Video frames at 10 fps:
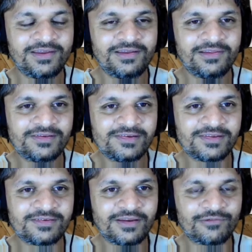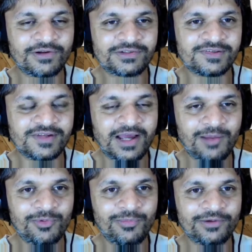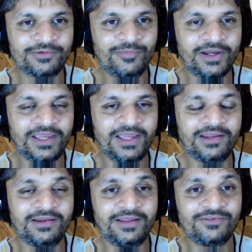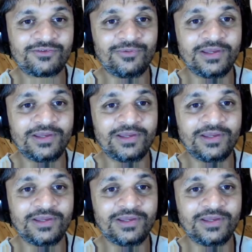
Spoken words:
this is the set of functions that are upper bounded by n, and n squared